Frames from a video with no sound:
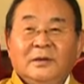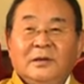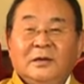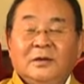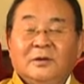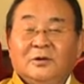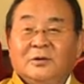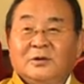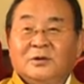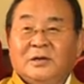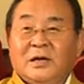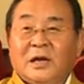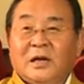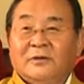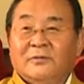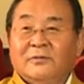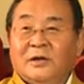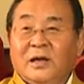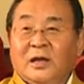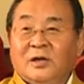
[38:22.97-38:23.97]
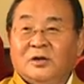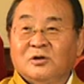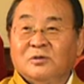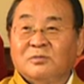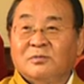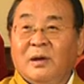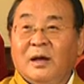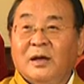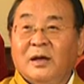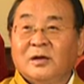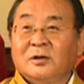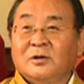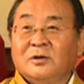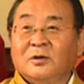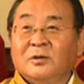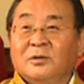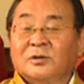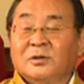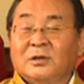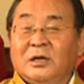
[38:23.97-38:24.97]
into the state of nature mind
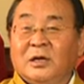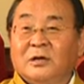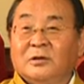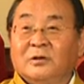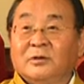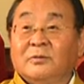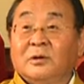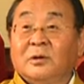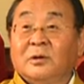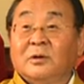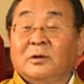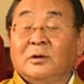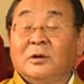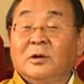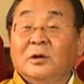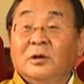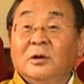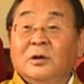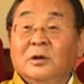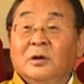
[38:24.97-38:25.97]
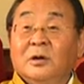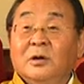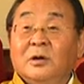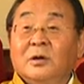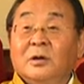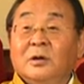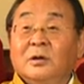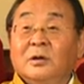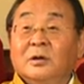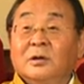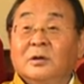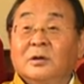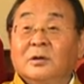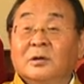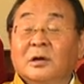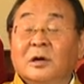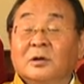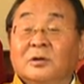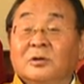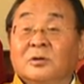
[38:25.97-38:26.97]
or state of the uh,
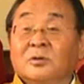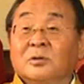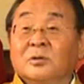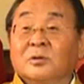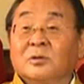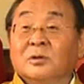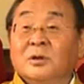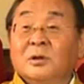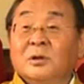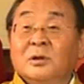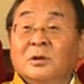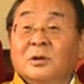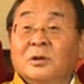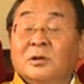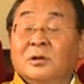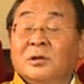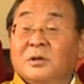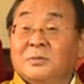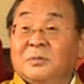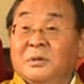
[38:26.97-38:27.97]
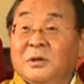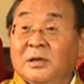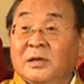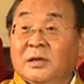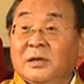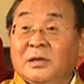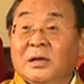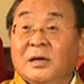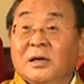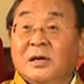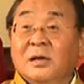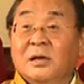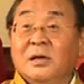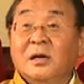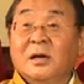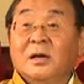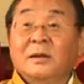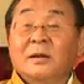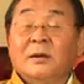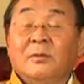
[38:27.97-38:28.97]
Rangyung Rigpihi
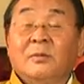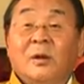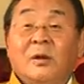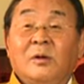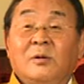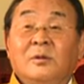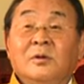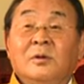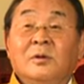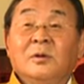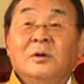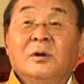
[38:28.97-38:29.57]
in the menu.